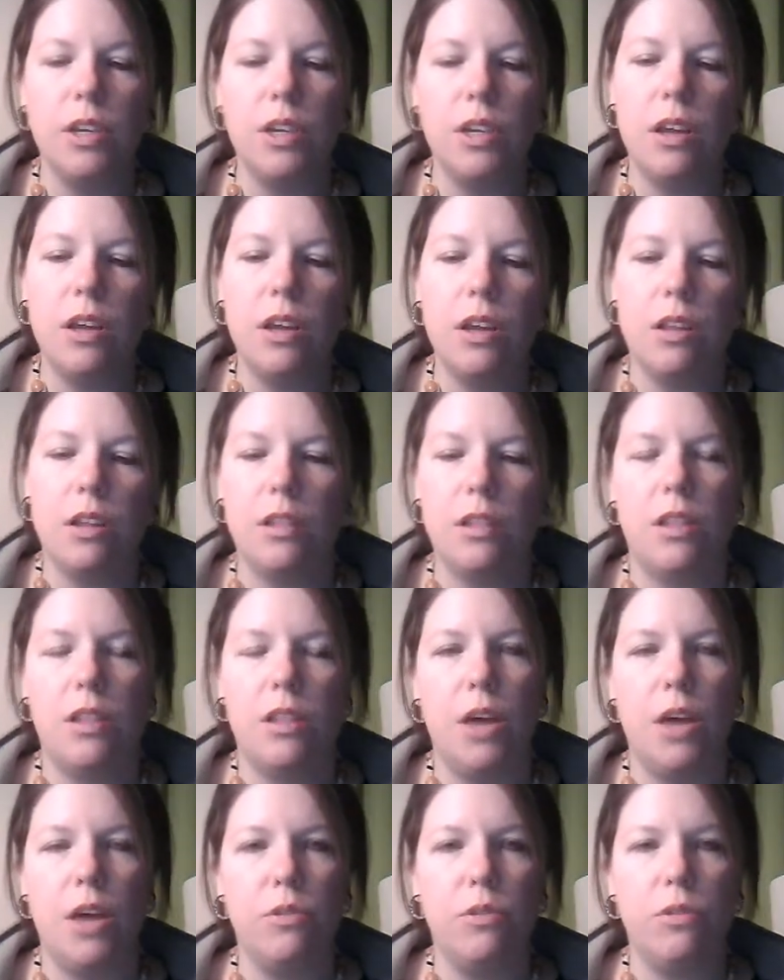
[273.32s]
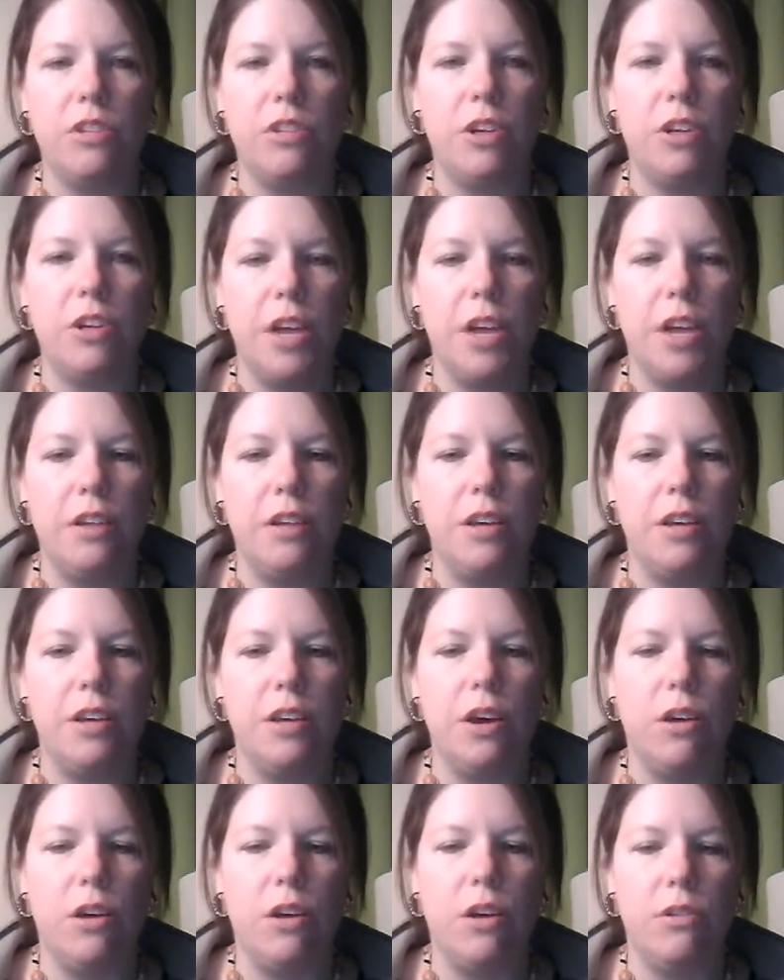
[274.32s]
I thought that that was a good idea,
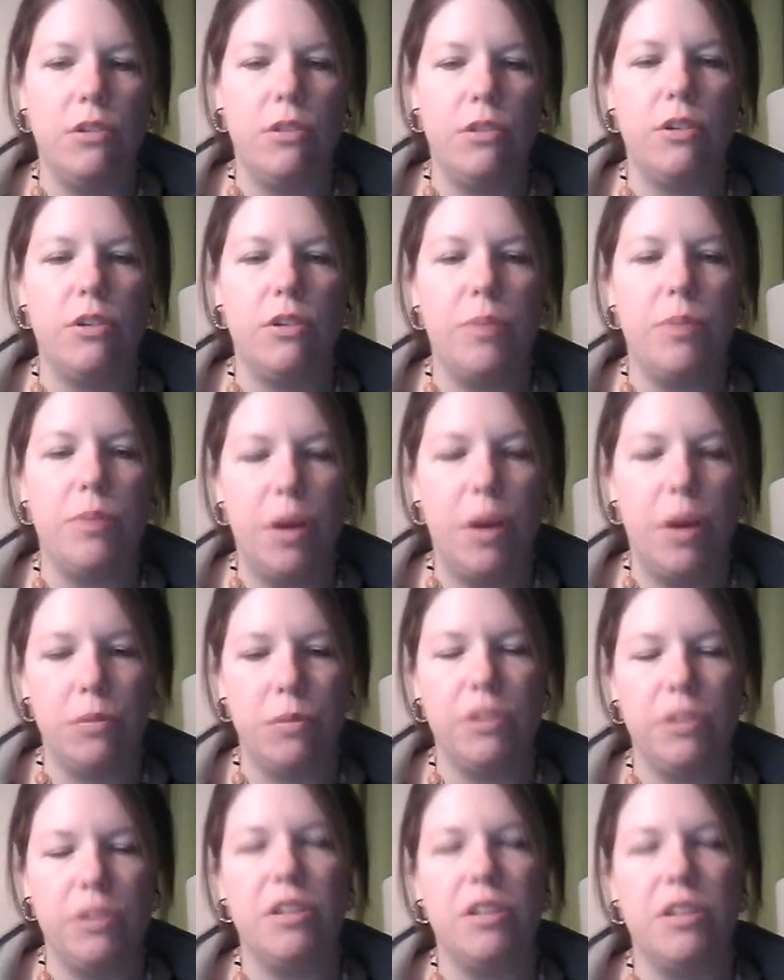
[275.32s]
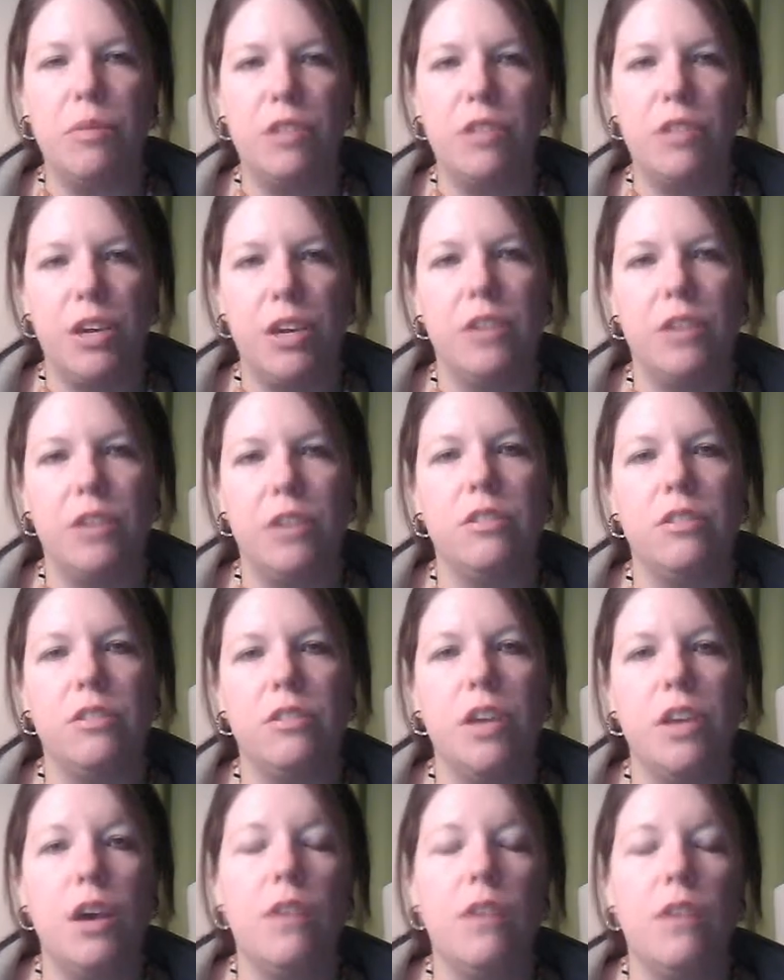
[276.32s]
although there are probably some things
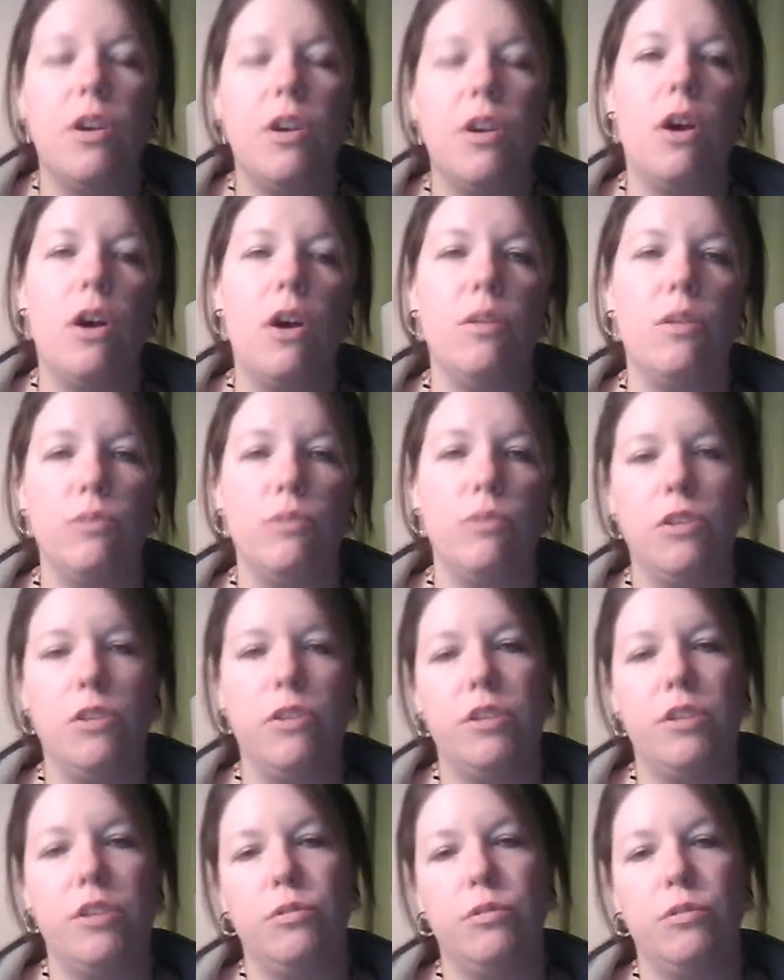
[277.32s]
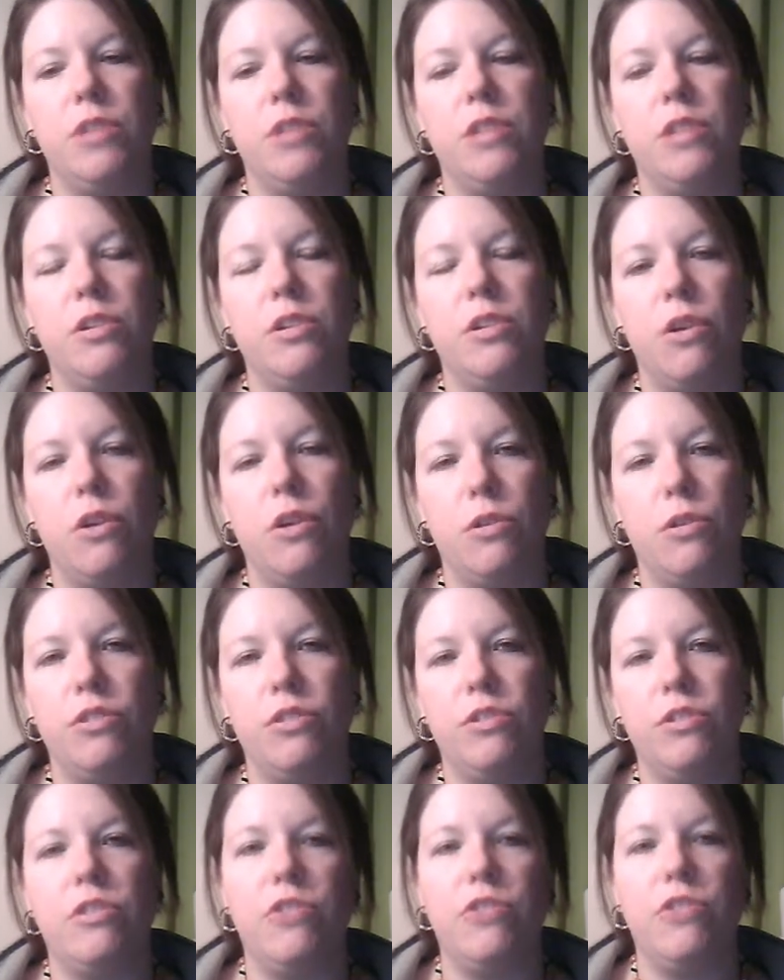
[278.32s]
that all employees will need to know,
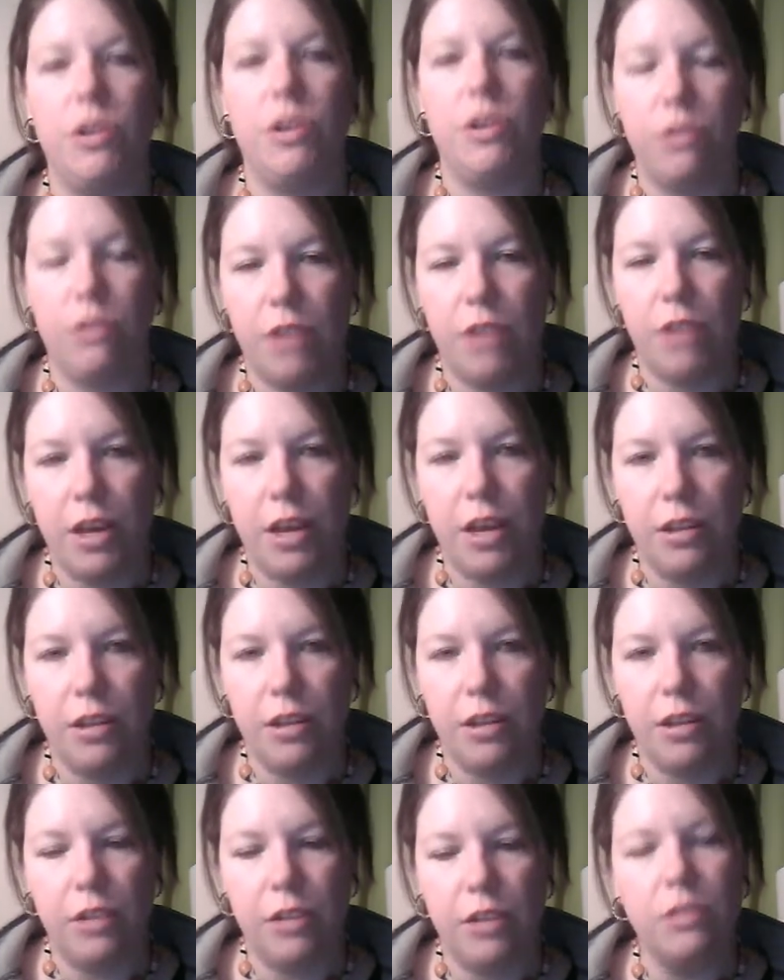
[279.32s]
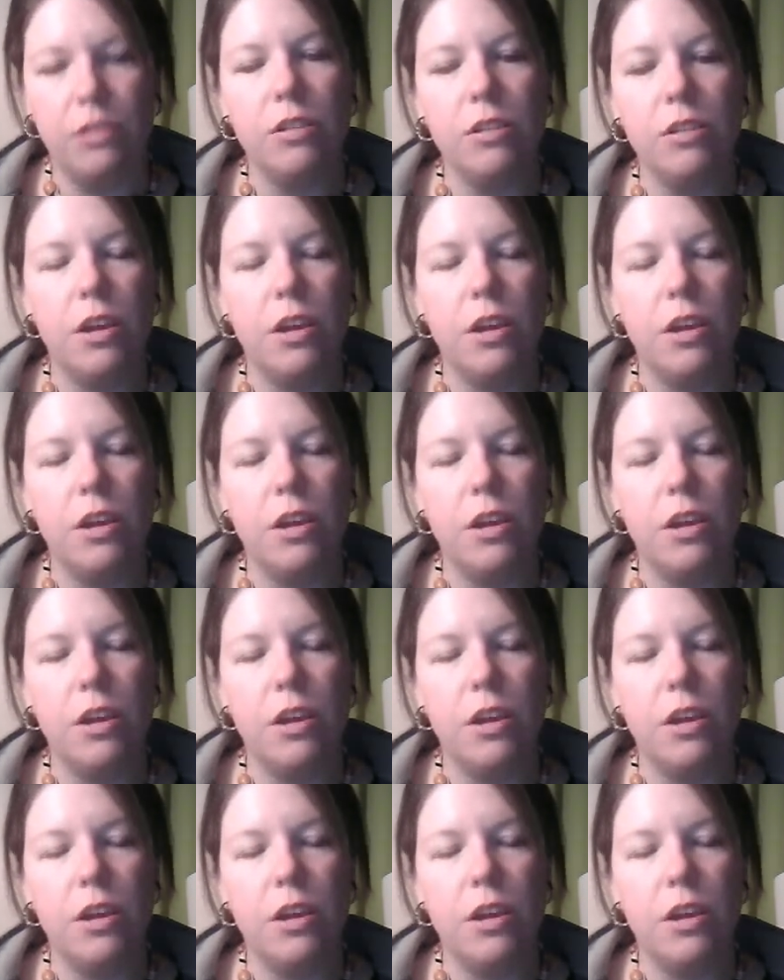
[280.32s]
just general guidelines.